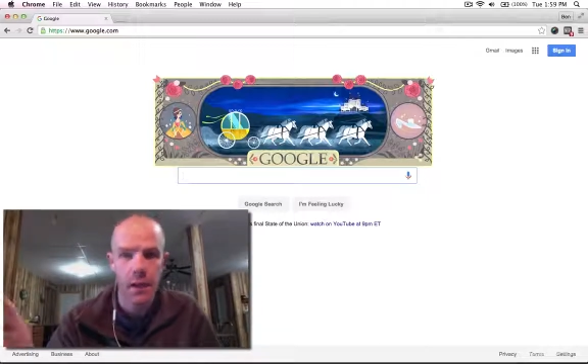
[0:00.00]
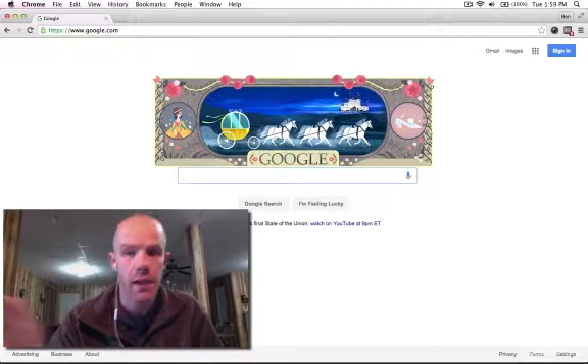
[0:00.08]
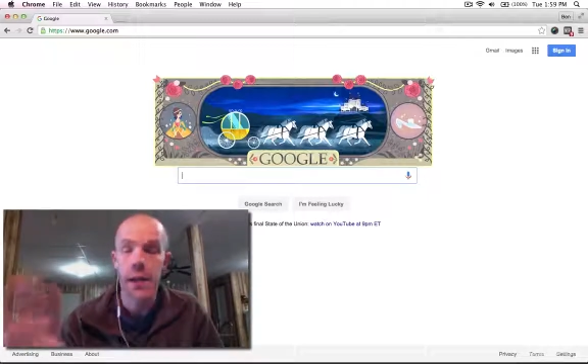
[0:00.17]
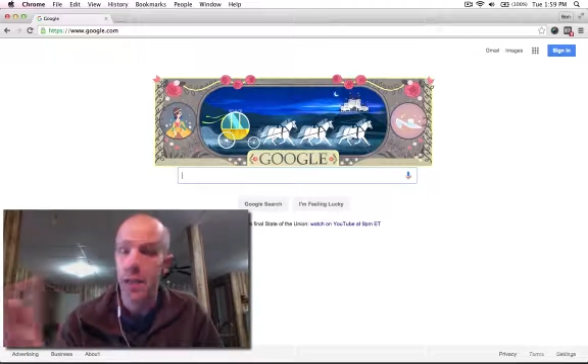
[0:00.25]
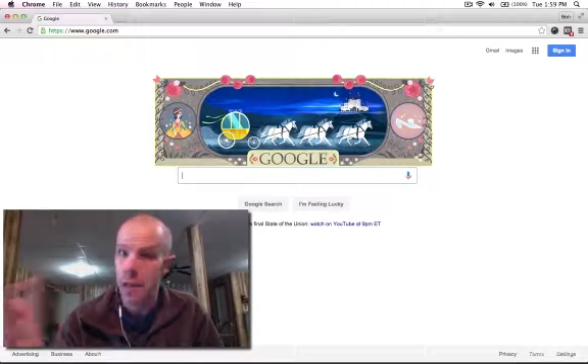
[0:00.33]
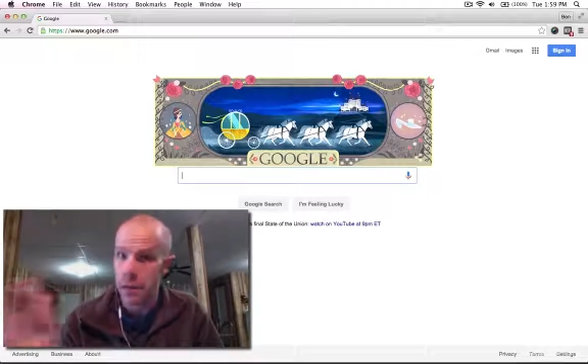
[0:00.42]

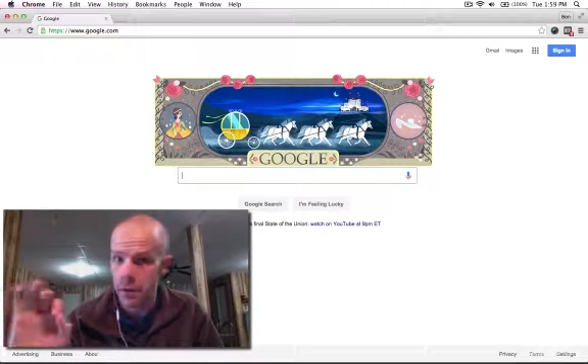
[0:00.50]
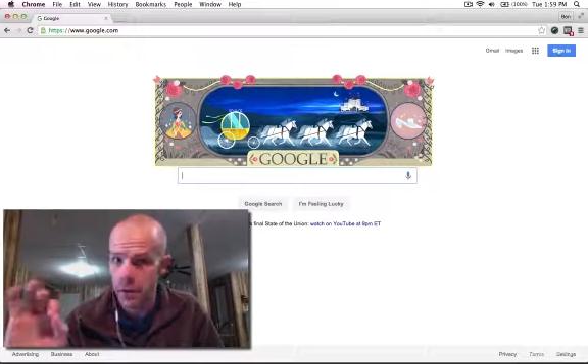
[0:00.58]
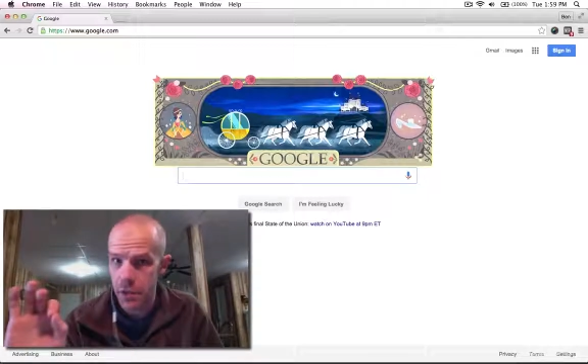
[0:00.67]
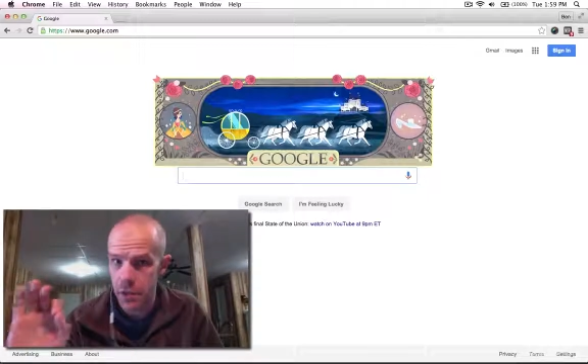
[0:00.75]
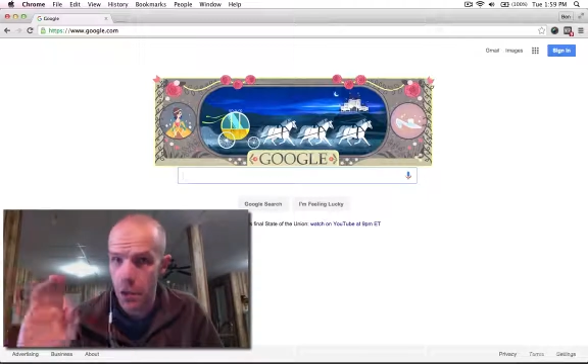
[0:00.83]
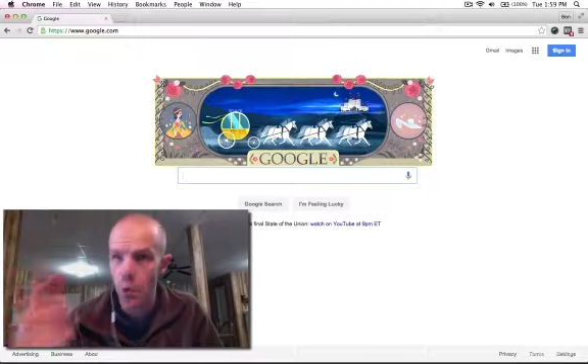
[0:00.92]
again,
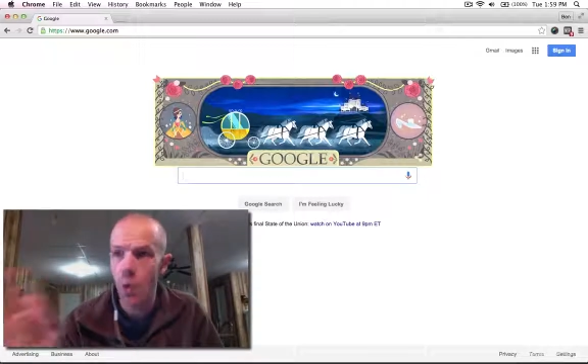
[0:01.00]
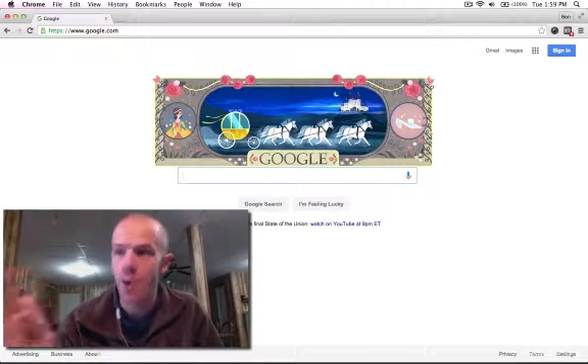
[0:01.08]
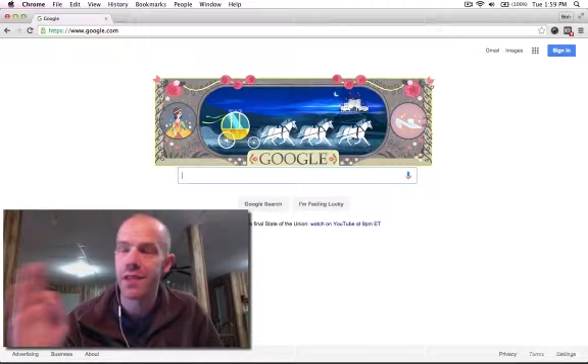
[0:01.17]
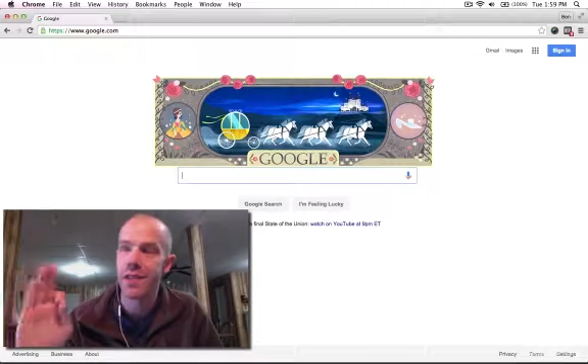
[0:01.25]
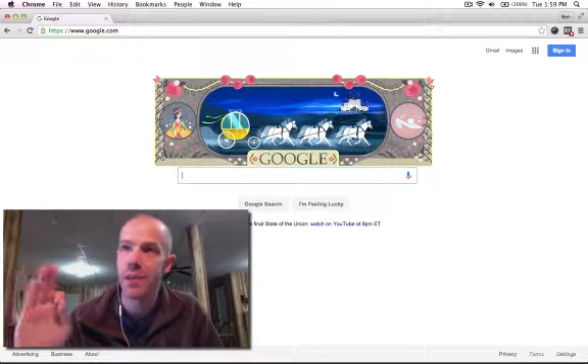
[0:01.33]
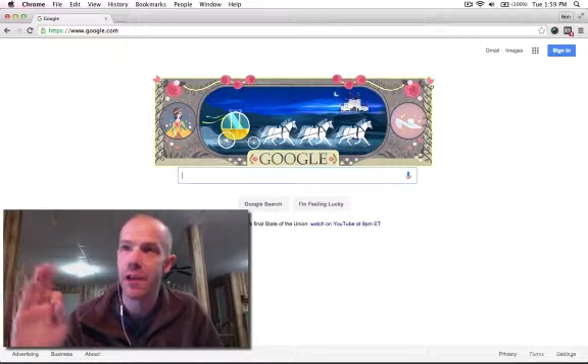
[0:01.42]
you
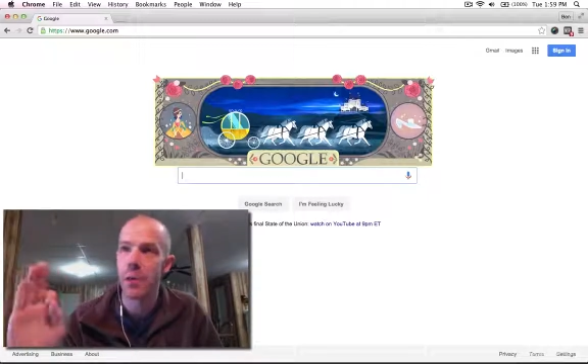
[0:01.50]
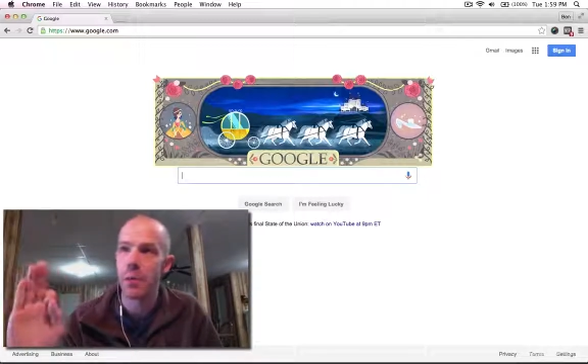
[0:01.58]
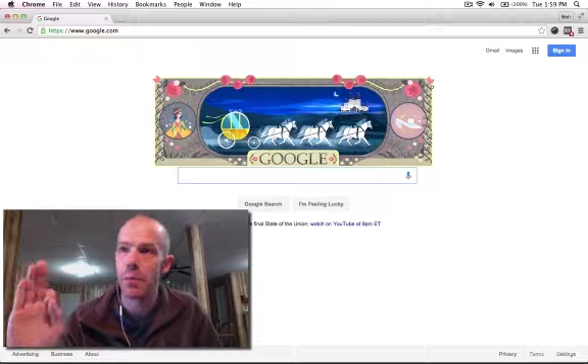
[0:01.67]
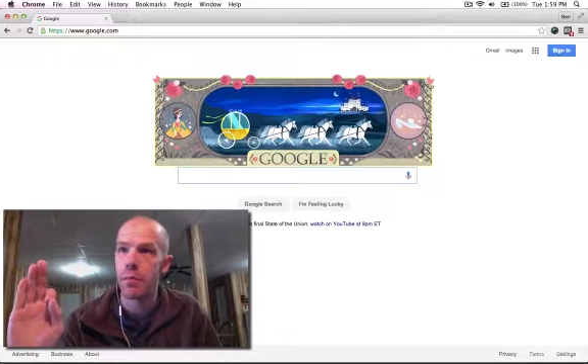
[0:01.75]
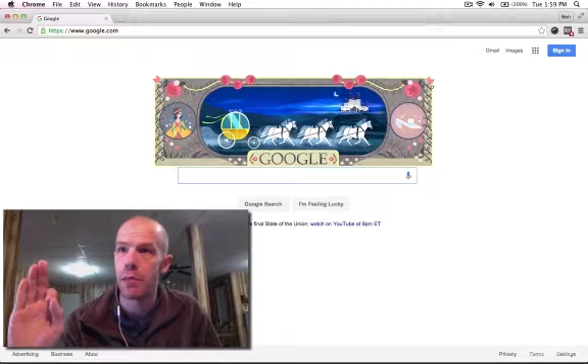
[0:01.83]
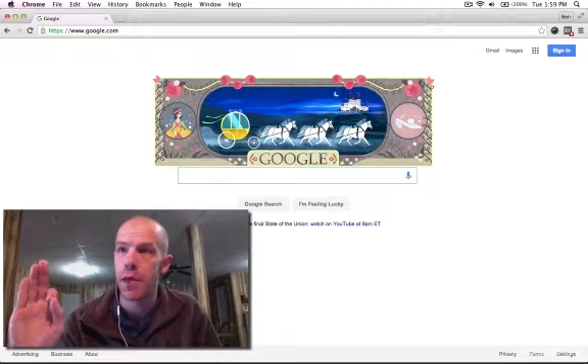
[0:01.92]
want to set up
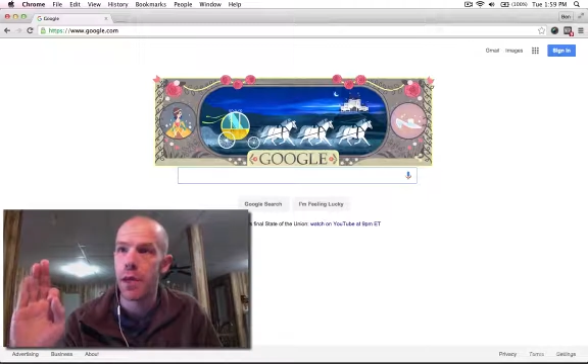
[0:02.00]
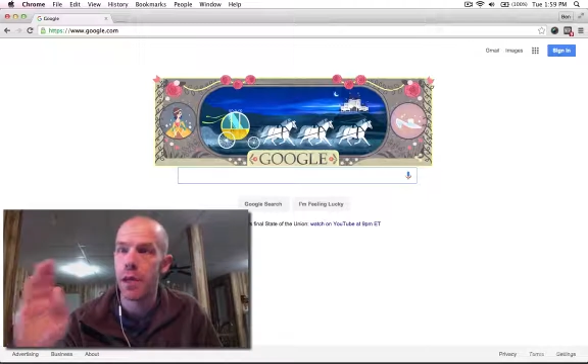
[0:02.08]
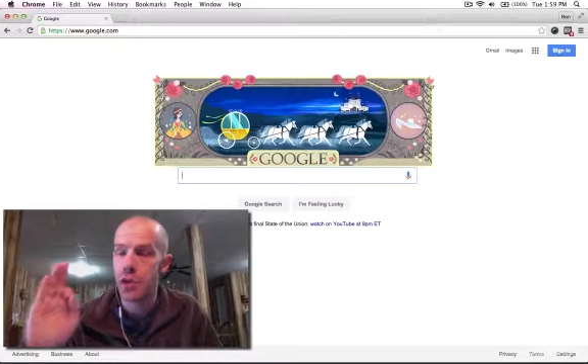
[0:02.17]
a